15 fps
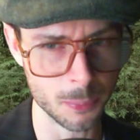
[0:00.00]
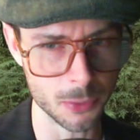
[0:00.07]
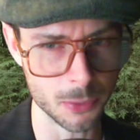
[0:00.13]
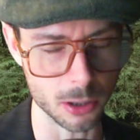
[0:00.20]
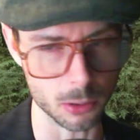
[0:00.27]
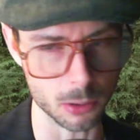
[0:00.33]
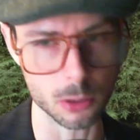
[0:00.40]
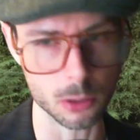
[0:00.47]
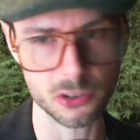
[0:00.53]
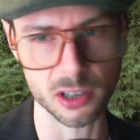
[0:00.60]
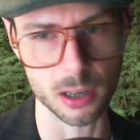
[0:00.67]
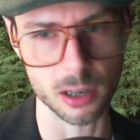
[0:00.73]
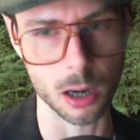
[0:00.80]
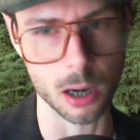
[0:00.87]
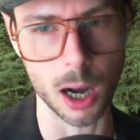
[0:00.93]
You know, you
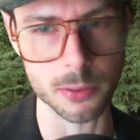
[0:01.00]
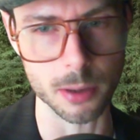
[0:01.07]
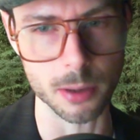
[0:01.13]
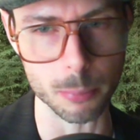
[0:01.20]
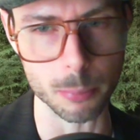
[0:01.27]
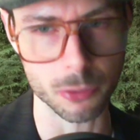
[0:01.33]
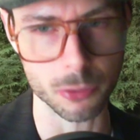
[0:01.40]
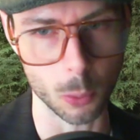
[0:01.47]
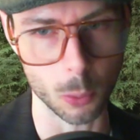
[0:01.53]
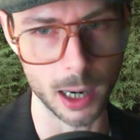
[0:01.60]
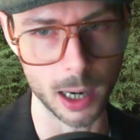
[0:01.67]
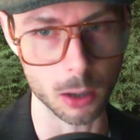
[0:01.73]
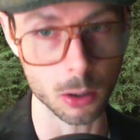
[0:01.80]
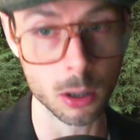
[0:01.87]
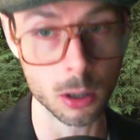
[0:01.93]
sit in a hot tub for a
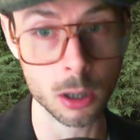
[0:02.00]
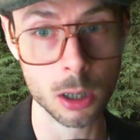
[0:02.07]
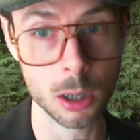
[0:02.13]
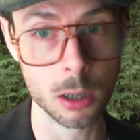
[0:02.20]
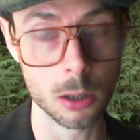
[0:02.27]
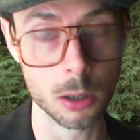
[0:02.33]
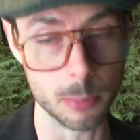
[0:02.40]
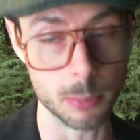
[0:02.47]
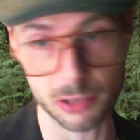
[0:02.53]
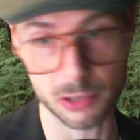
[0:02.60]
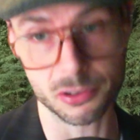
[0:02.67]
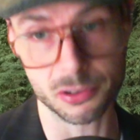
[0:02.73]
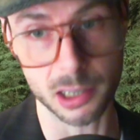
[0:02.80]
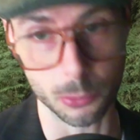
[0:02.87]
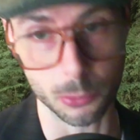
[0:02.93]
while,
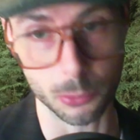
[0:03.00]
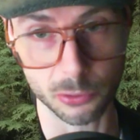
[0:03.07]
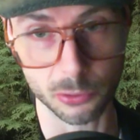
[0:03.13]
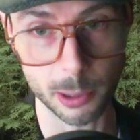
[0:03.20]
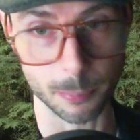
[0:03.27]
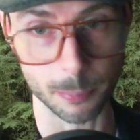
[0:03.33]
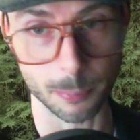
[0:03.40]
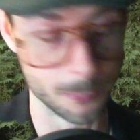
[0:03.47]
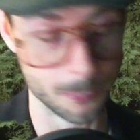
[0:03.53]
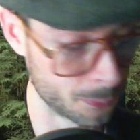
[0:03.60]
basically kill your sperm.